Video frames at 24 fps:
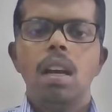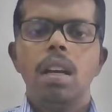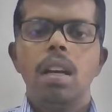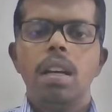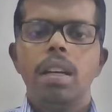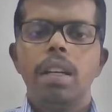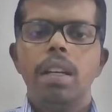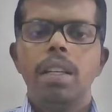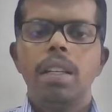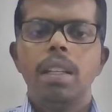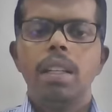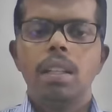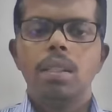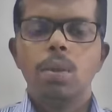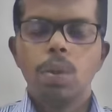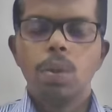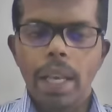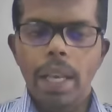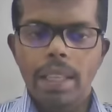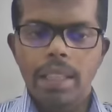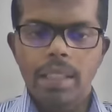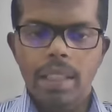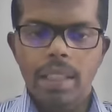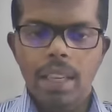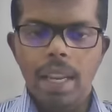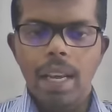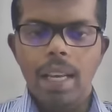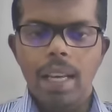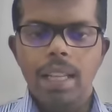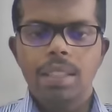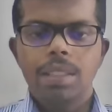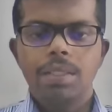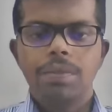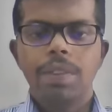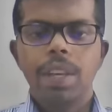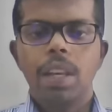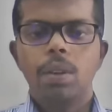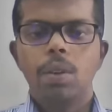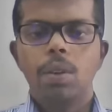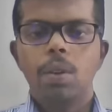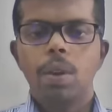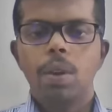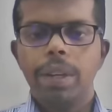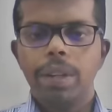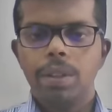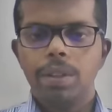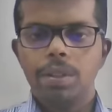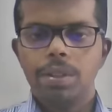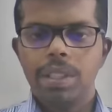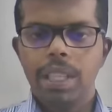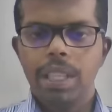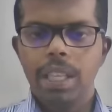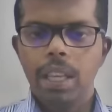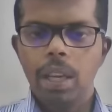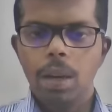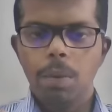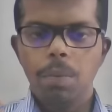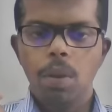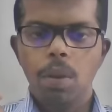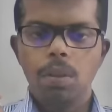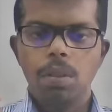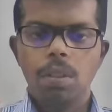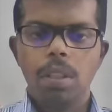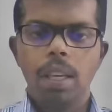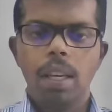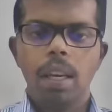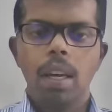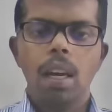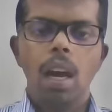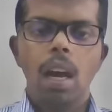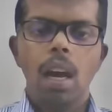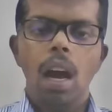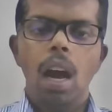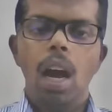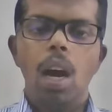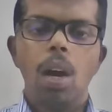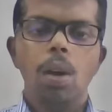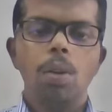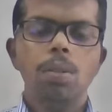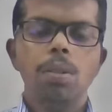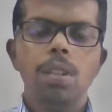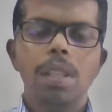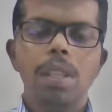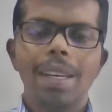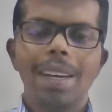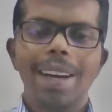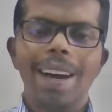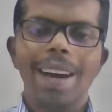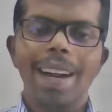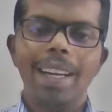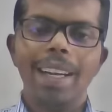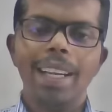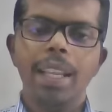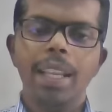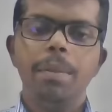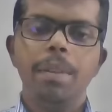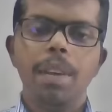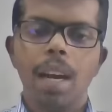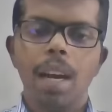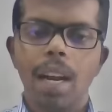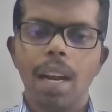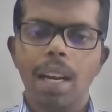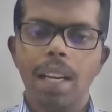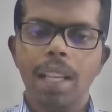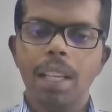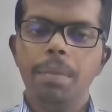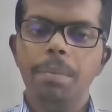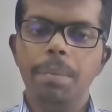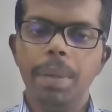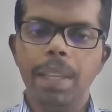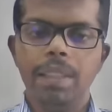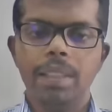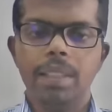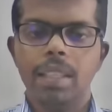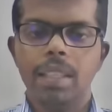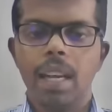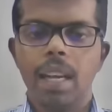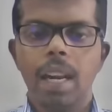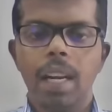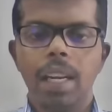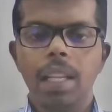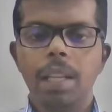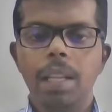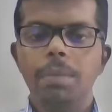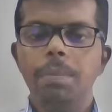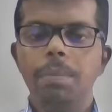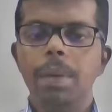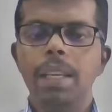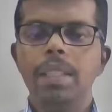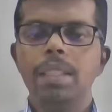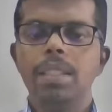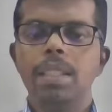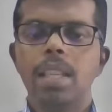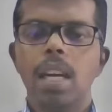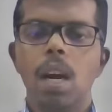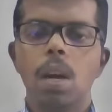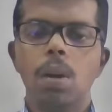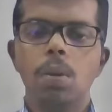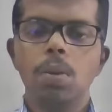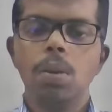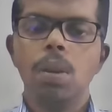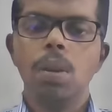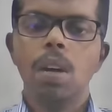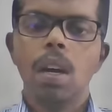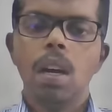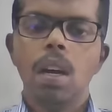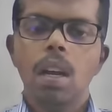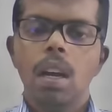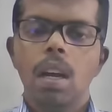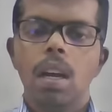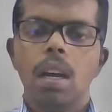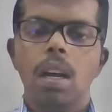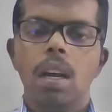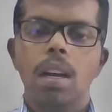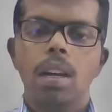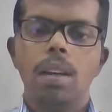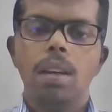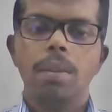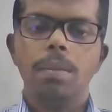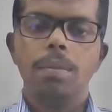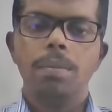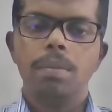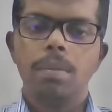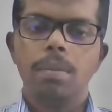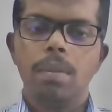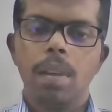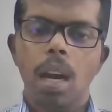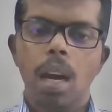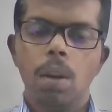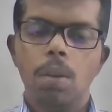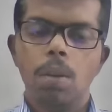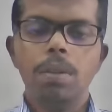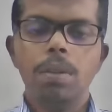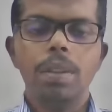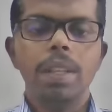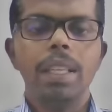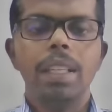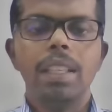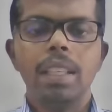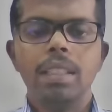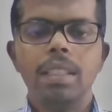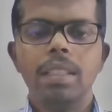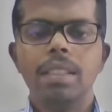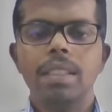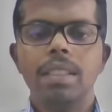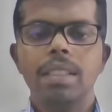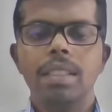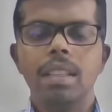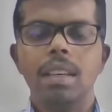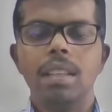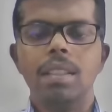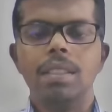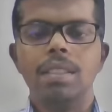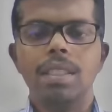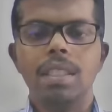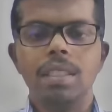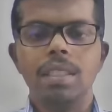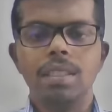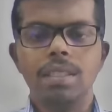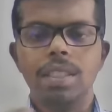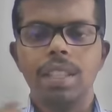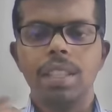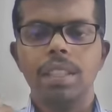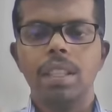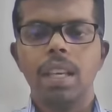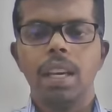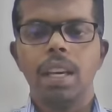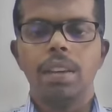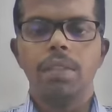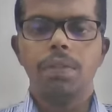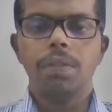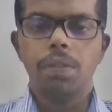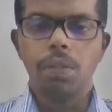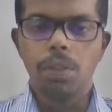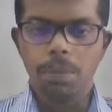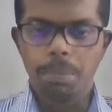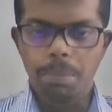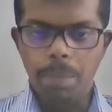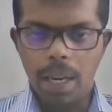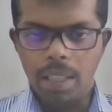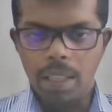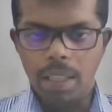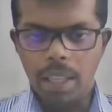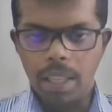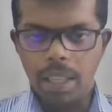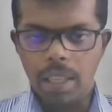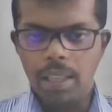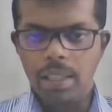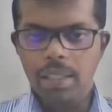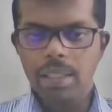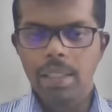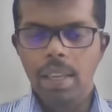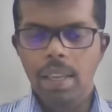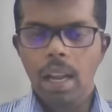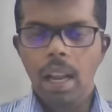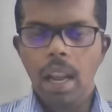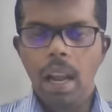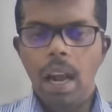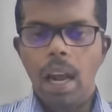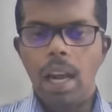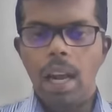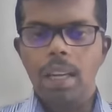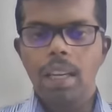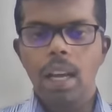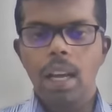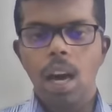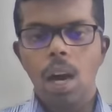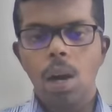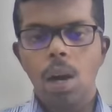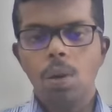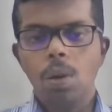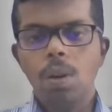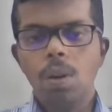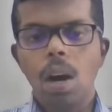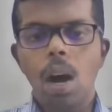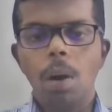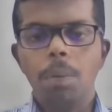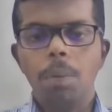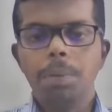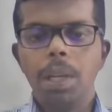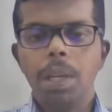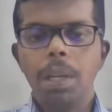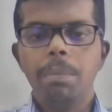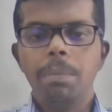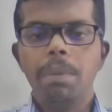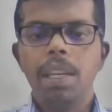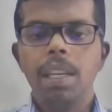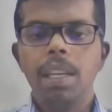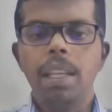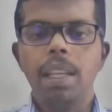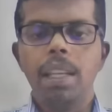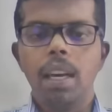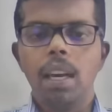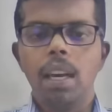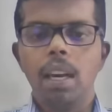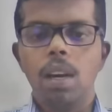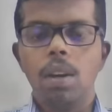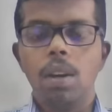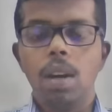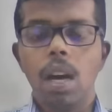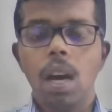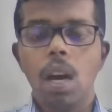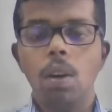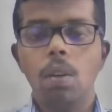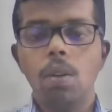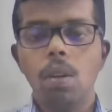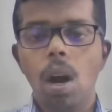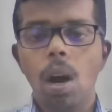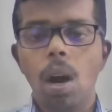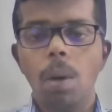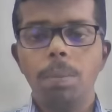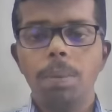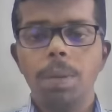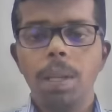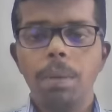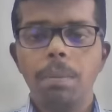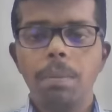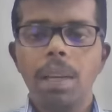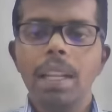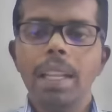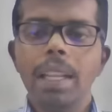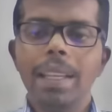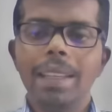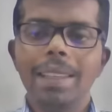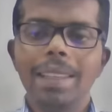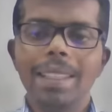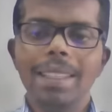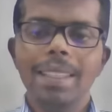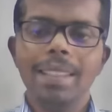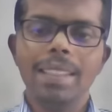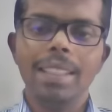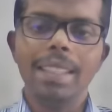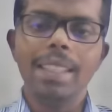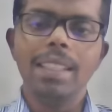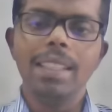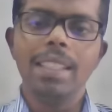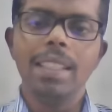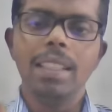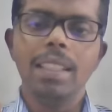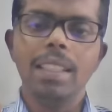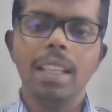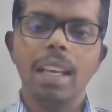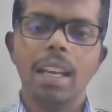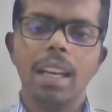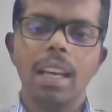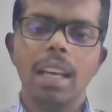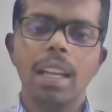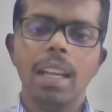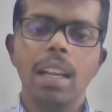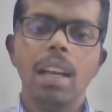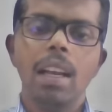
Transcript: In the today's class, we are going to see about the how the honeybees, how it is searching their food particles, and how optimally it is reaching their